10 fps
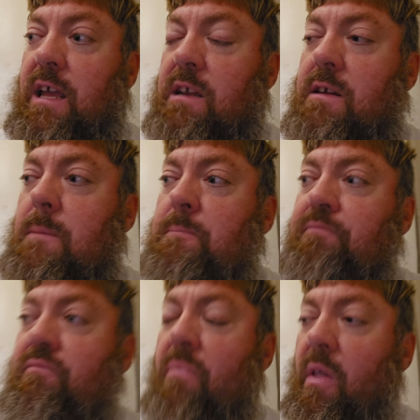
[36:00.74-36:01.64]
violated.
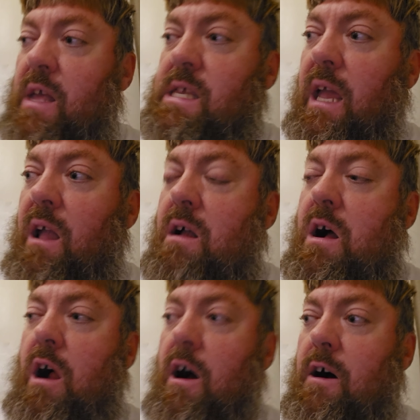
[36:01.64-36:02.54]
It's like,
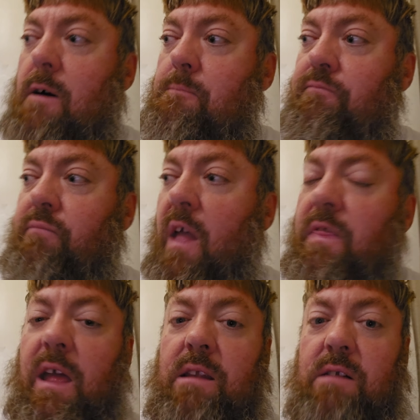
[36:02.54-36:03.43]
um,
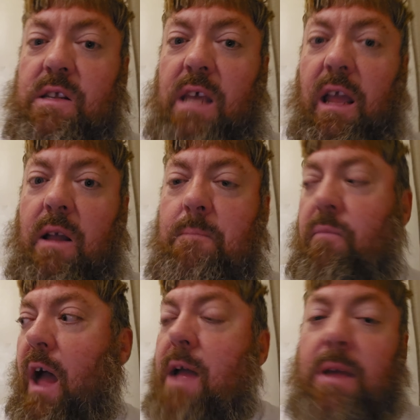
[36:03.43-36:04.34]
and then it's
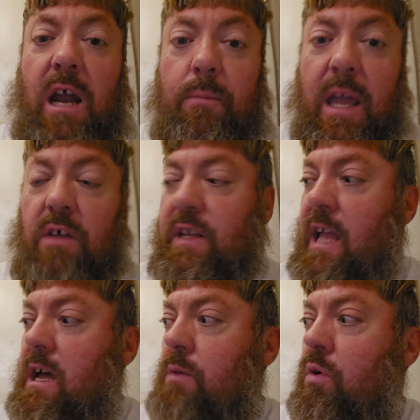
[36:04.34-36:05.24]
like, I may not be
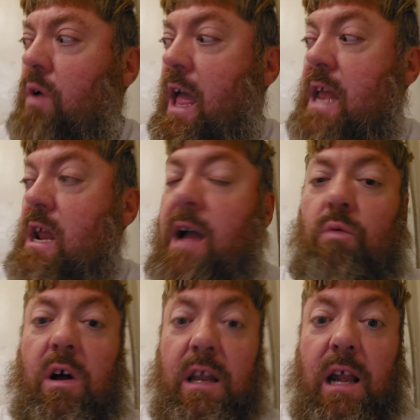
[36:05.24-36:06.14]
held accountable and
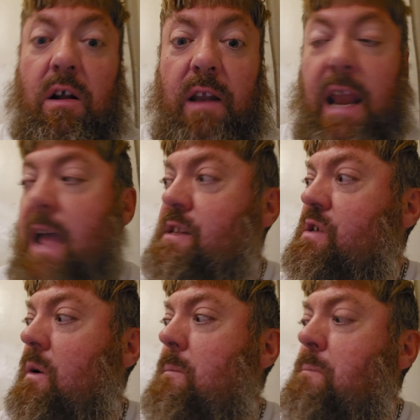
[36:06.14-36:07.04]
I want an
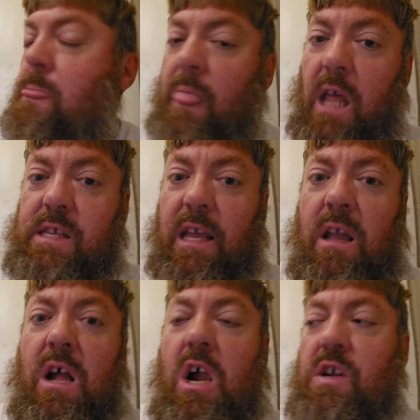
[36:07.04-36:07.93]
answer. It's
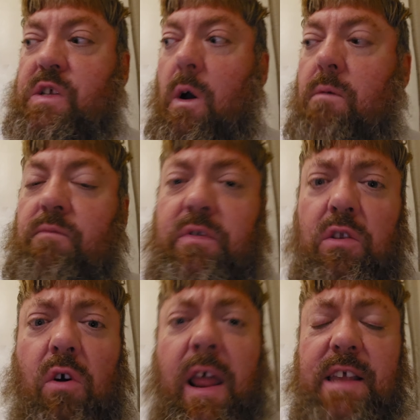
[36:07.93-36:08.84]
like, so
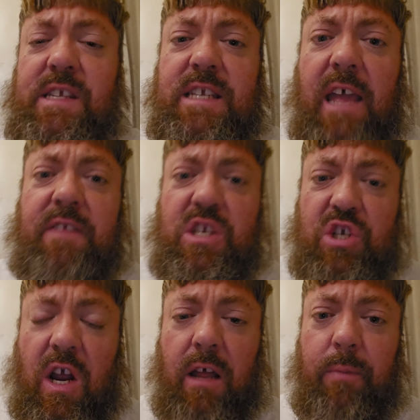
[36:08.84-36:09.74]
the Lord has to take
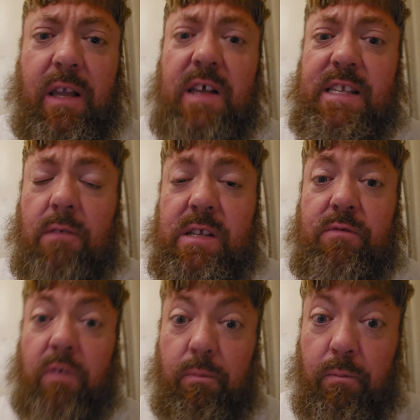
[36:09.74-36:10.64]
this child because it
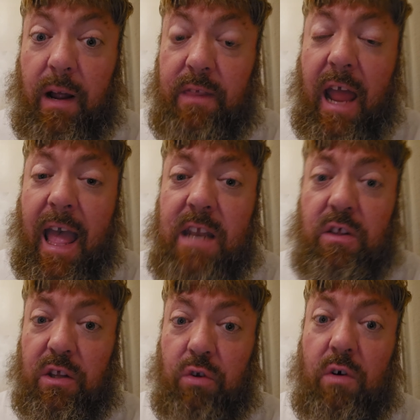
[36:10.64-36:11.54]
was the, by the
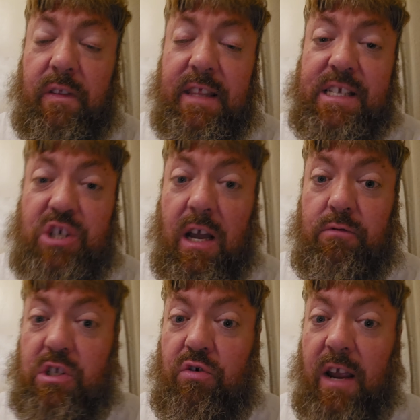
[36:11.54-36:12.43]
hand of the Lord that this
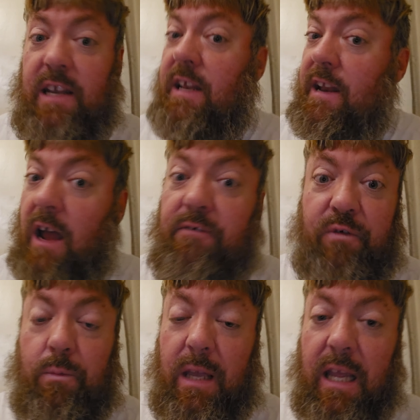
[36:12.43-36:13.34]
child was created and
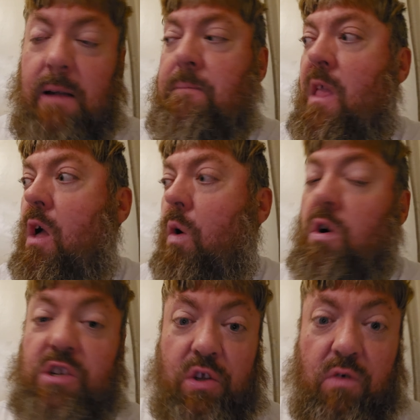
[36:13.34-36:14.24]
not for me
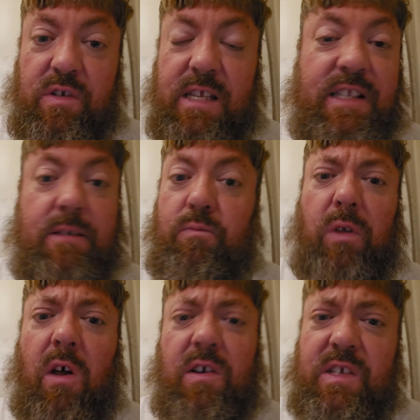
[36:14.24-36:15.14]
or Zeus. It
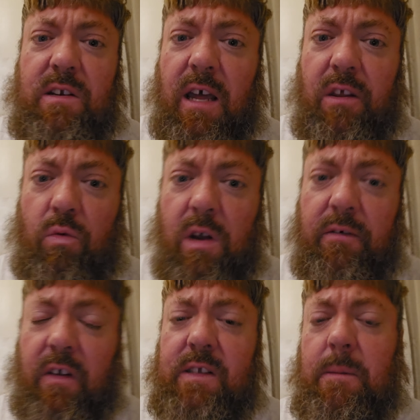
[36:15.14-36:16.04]
belongs to neither
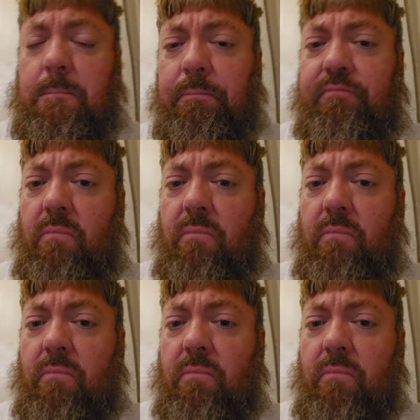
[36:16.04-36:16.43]
one of us.